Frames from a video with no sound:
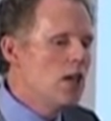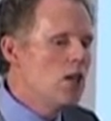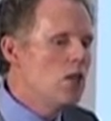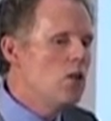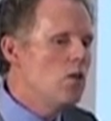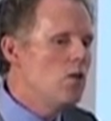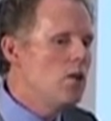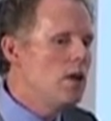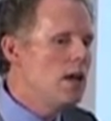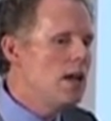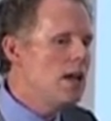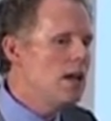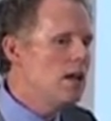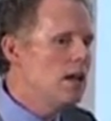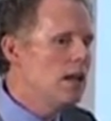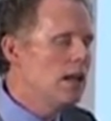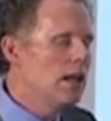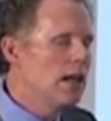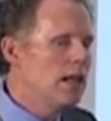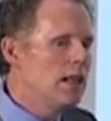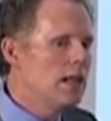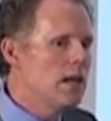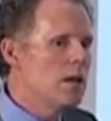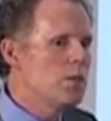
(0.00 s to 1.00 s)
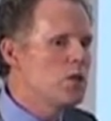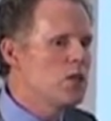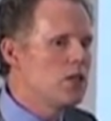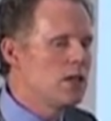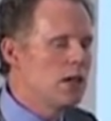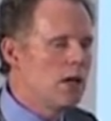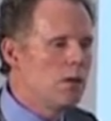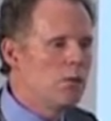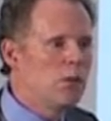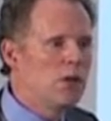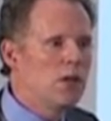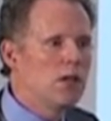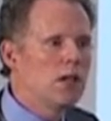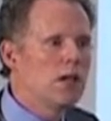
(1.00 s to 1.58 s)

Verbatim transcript: You need to let them stumble